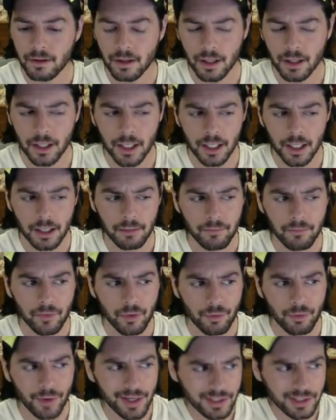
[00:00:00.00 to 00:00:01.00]
Um,
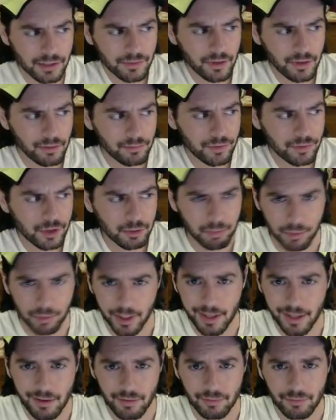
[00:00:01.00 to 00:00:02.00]
the rest of them
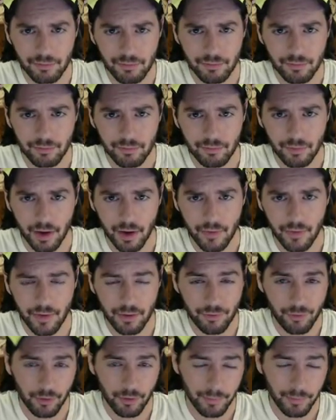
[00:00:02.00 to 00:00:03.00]
split and
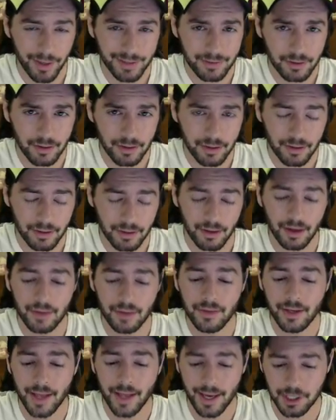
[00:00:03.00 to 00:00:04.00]
then fermented
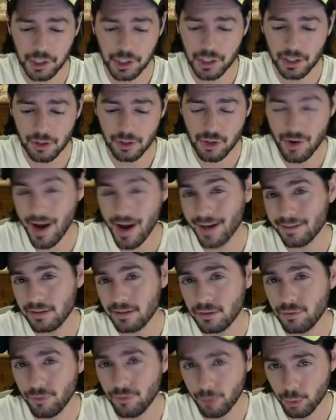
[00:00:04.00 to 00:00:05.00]
and then actually
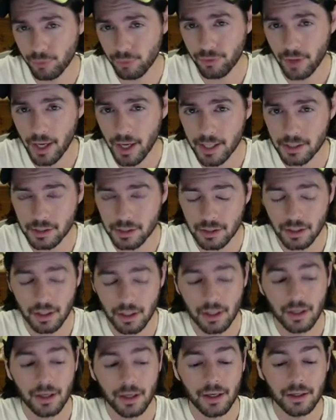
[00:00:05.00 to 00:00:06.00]
attracted fruit flies,
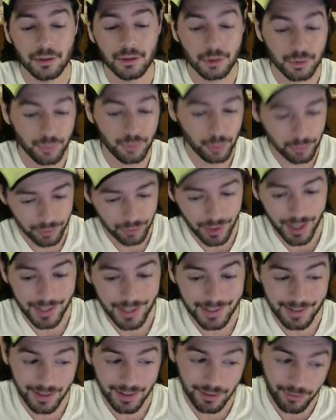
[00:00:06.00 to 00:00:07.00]
and those fruit
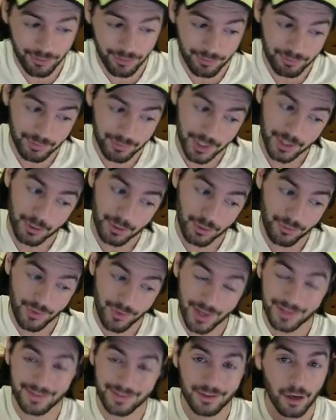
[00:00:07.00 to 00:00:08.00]
flies then you know
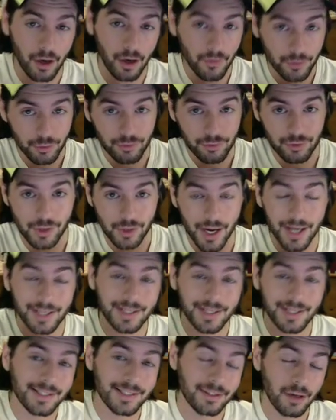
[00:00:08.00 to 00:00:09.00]
affected other
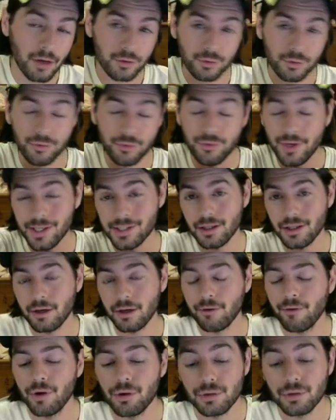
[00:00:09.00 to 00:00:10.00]
varieties and other figs I
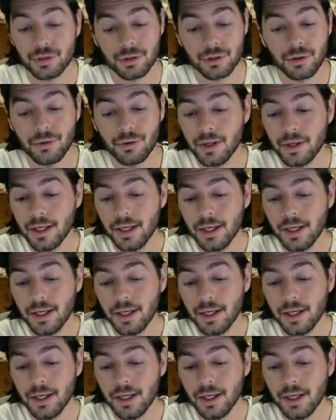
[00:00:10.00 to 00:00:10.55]
grow. So